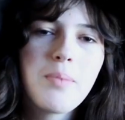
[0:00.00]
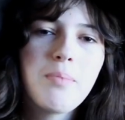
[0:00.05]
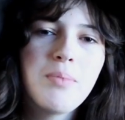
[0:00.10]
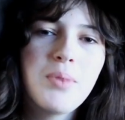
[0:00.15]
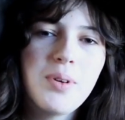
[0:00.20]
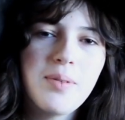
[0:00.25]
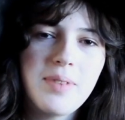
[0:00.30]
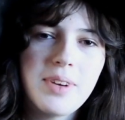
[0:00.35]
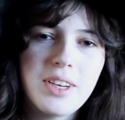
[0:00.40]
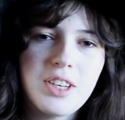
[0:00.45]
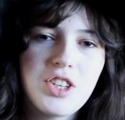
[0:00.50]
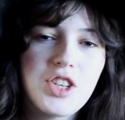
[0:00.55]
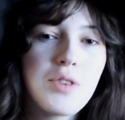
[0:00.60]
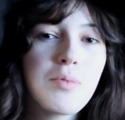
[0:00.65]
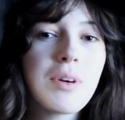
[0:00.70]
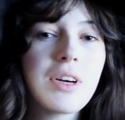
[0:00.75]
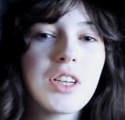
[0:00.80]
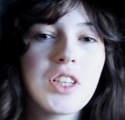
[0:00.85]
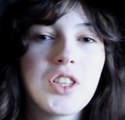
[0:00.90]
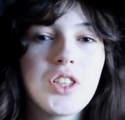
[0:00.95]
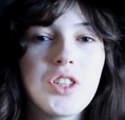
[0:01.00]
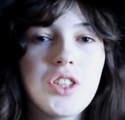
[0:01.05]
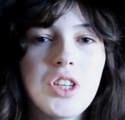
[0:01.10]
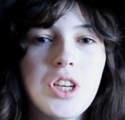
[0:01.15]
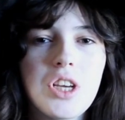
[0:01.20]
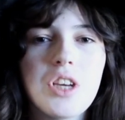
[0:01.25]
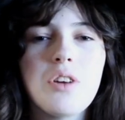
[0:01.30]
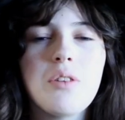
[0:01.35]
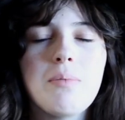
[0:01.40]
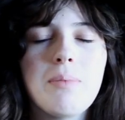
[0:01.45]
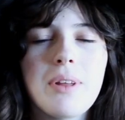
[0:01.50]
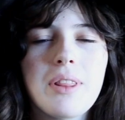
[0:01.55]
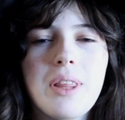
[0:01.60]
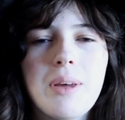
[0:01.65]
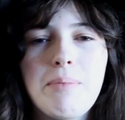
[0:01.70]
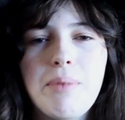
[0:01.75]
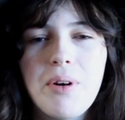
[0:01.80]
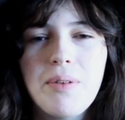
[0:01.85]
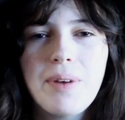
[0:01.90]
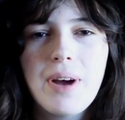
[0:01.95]
movie. She wears two, but
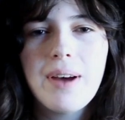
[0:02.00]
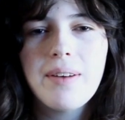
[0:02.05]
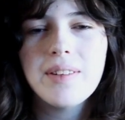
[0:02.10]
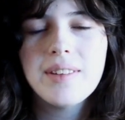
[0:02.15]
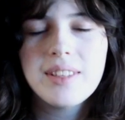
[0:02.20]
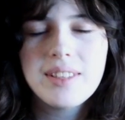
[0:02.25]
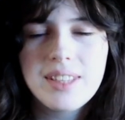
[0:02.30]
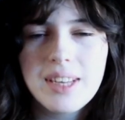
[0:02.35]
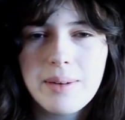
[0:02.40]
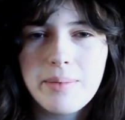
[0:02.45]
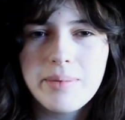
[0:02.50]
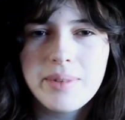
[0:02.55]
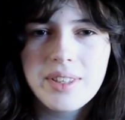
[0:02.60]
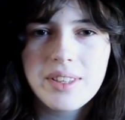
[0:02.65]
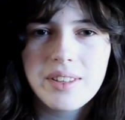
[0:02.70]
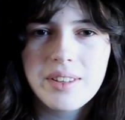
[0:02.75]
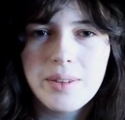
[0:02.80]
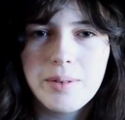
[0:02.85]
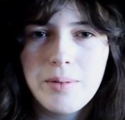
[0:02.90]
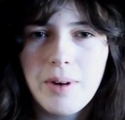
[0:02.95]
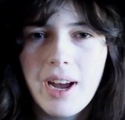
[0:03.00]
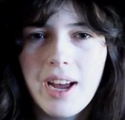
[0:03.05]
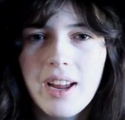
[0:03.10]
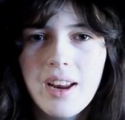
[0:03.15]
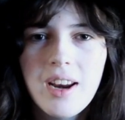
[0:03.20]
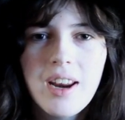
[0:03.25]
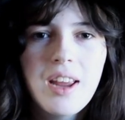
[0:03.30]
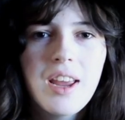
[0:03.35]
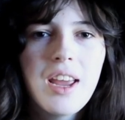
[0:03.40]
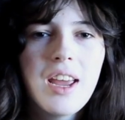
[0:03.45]
they both have the same silhouette.